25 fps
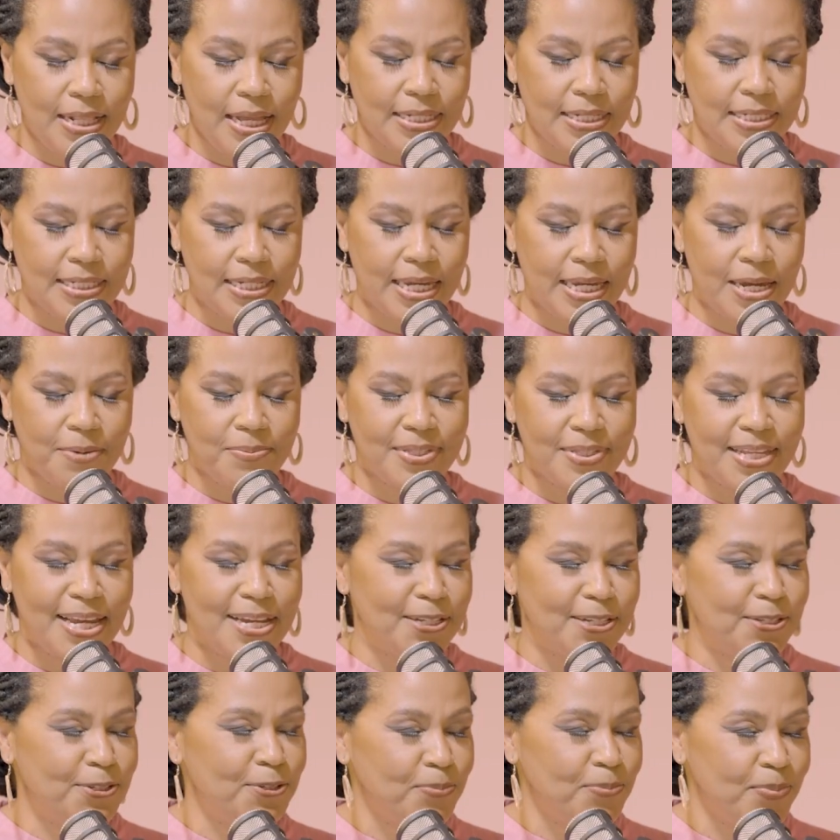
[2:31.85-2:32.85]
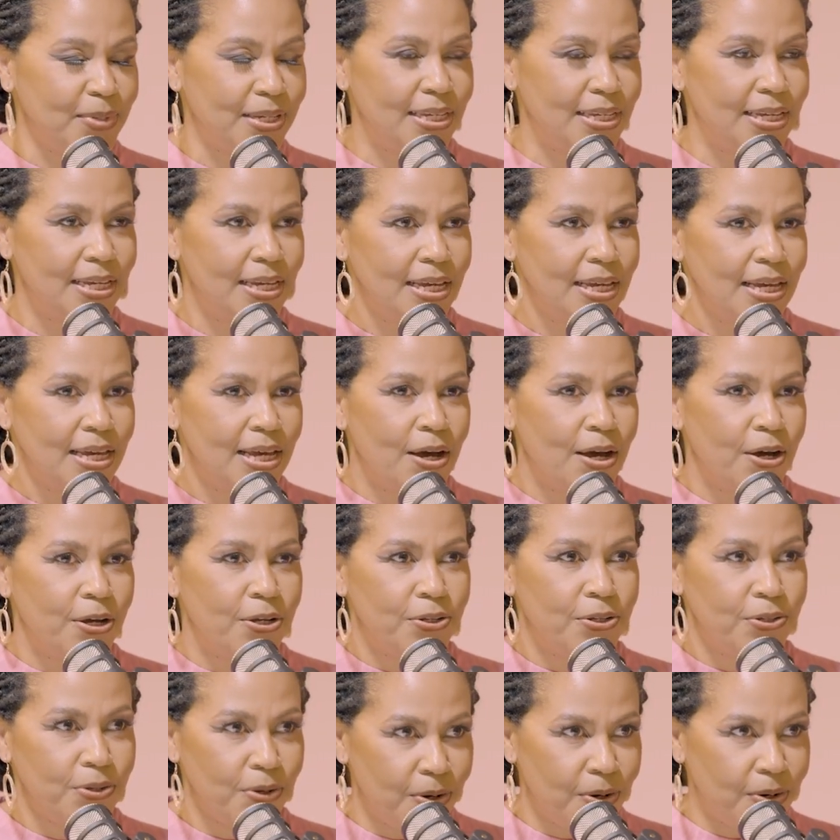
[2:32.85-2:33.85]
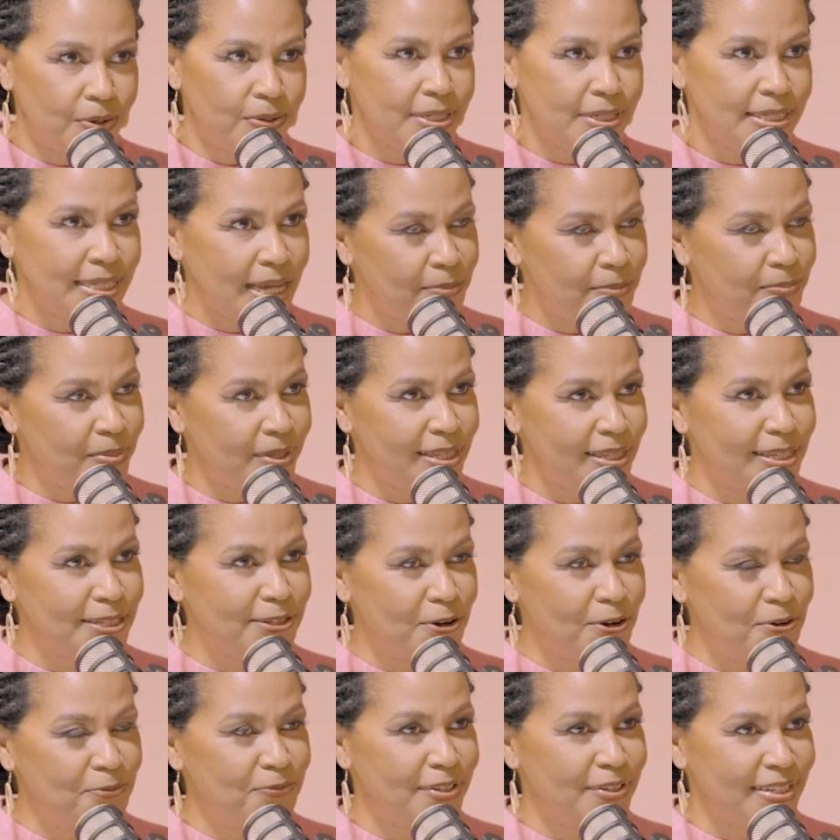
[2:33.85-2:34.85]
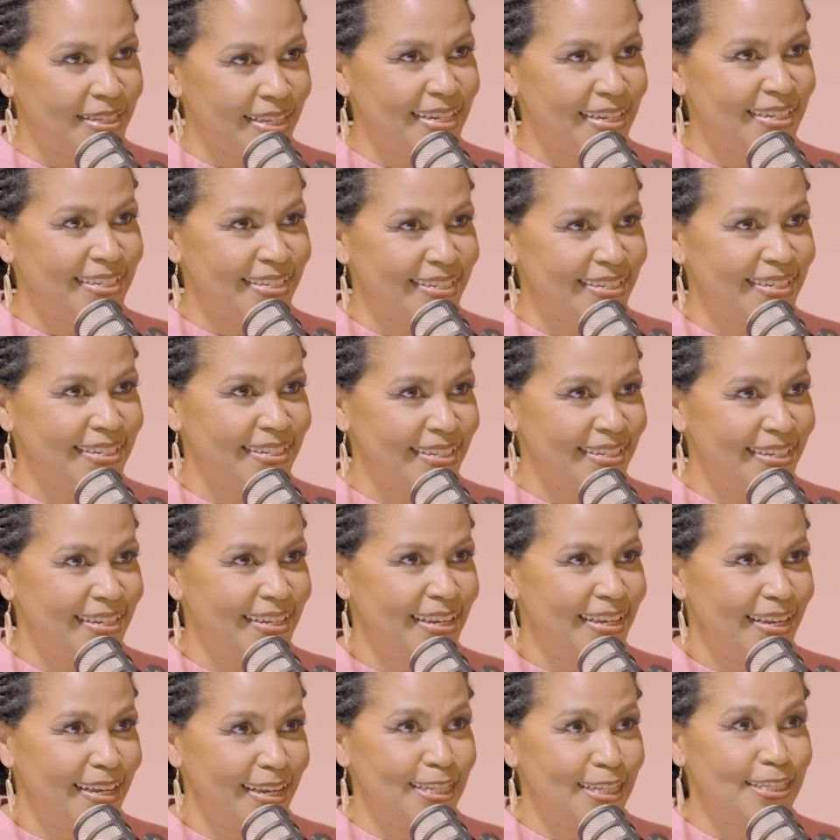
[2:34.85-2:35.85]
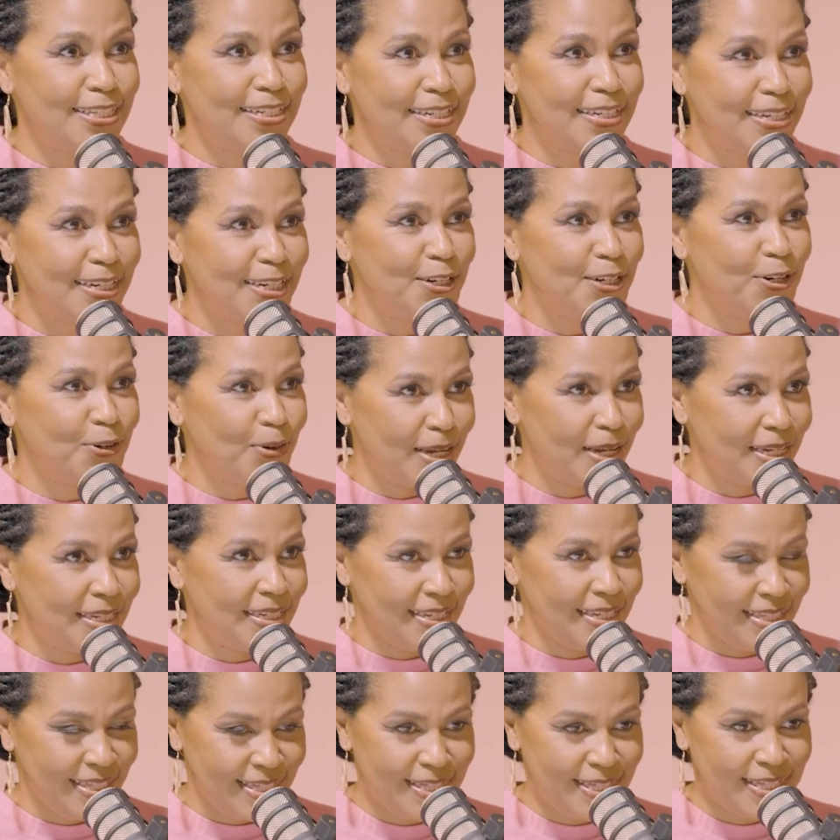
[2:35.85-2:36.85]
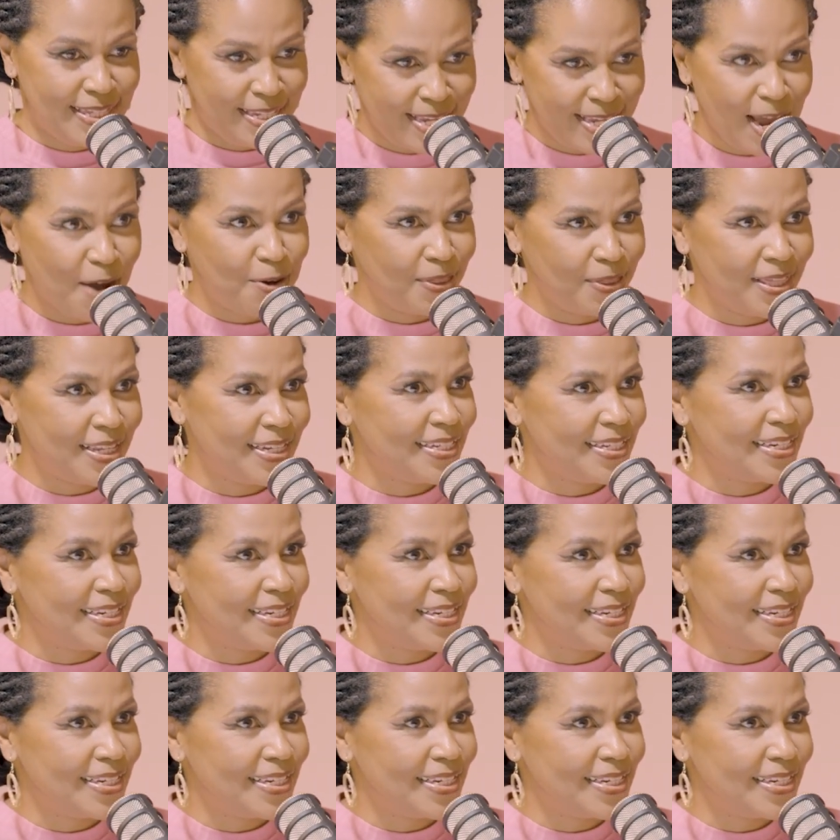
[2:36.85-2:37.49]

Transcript: and she kept saying to me, "Yo, Sapi, this conversation is really going down the